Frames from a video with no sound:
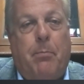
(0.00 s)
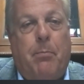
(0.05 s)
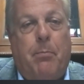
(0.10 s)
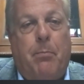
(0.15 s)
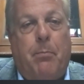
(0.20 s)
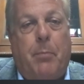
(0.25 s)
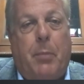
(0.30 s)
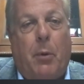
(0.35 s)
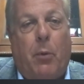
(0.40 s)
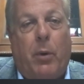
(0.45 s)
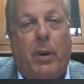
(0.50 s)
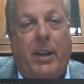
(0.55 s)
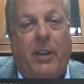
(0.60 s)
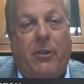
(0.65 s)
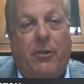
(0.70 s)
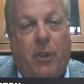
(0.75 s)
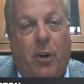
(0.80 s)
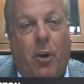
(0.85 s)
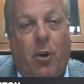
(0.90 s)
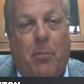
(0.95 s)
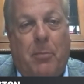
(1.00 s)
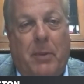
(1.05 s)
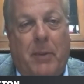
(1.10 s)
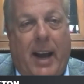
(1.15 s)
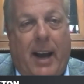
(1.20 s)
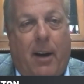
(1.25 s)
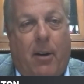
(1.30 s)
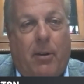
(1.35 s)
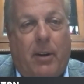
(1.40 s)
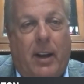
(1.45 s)
but when he's termed
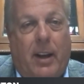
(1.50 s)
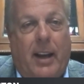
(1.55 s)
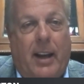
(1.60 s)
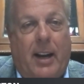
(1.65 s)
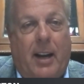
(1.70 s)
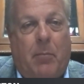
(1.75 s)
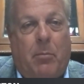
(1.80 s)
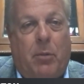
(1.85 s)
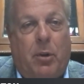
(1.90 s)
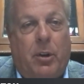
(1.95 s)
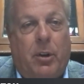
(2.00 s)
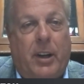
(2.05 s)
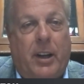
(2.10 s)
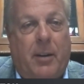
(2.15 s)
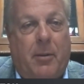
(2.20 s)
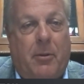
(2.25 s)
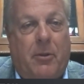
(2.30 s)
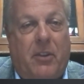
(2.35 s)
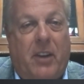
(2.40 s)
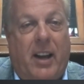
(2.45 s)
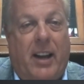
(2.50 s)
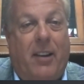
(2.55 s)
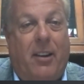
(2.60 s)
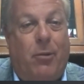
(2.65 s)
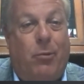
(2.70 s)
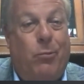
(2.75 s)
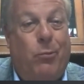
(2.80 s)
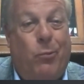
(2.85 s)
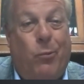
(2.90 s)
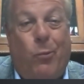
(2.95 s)
out, and I'm looking to say,
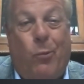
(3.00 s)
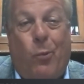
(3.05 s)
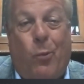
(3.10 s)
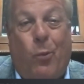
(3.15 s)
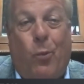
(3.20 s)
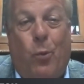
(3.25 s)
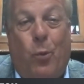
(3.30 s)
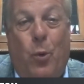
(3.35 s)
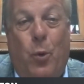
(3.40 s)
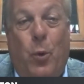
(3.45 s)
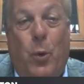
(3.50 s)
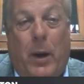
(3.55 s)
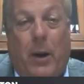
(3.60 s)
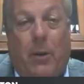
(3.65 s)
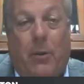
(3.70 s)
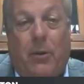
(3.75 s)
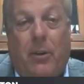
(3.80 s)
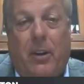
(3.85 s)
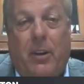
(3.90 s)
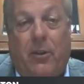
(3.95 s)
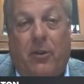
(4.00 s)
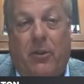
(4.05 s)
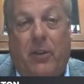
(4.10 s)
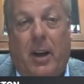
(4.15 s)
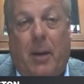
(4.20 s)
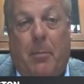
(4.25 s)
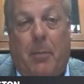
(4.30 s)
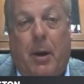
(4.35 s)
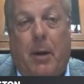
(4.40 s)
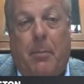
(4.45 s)
who else can
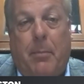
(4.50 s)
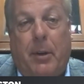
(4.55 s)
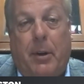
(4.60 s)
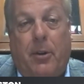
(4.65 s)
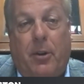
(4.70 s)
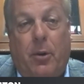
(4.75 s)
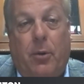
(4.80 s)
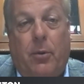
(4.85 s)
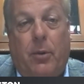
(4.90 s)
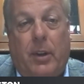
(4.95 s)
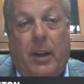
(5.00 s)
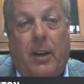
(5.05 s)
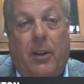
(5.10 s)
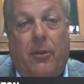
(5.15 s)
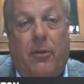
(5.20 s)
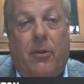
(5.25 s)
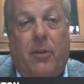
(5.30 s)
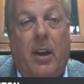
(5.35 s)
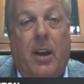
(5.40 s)
step up and do this?